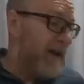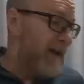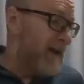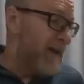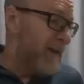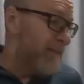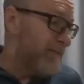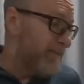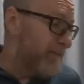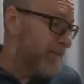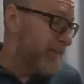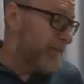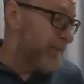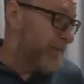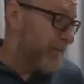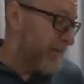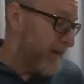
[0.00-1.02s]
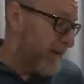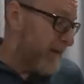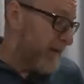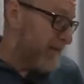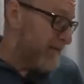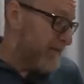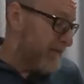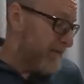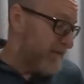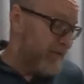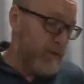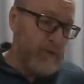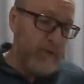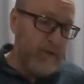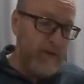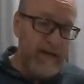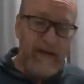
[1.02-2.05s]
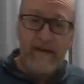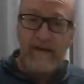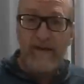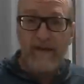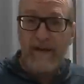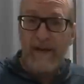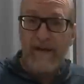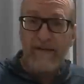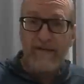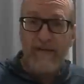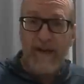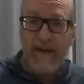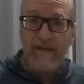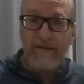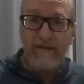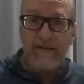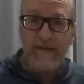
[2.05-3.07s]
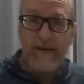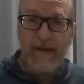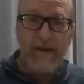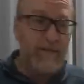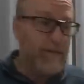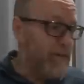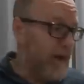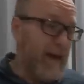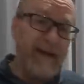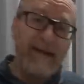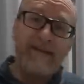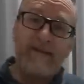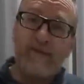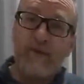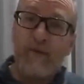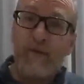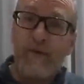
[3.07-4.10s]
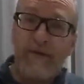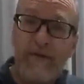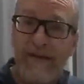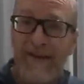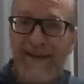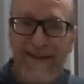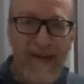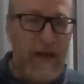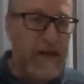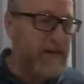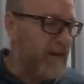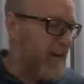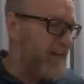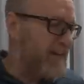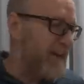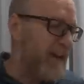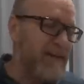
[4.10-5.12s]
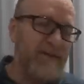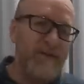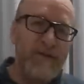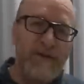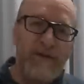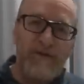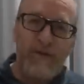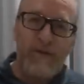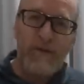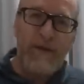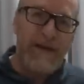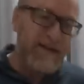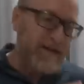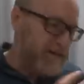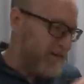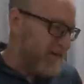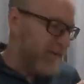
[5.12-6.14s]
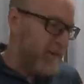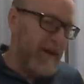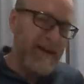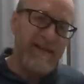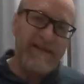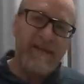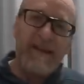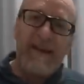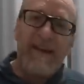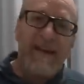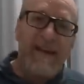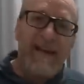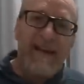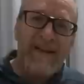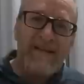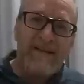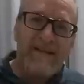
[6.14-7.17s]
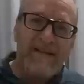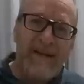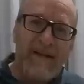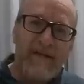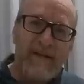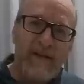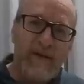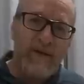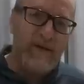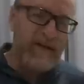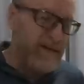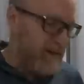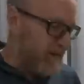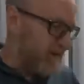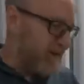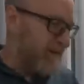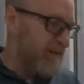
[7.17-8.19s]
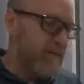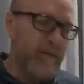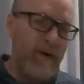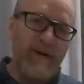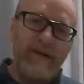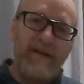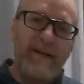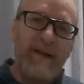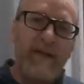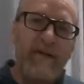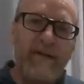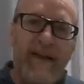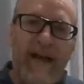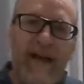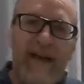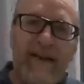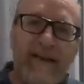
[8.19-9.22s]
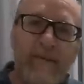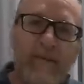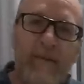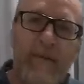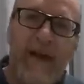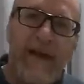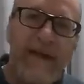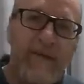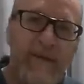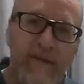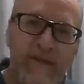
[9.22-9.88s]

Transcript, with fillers: Um, and if you don't like it, that's fine, uh, but I do. and, and I took a few minutes to spend uh, just having a look at this and pointed out to Adam, and we had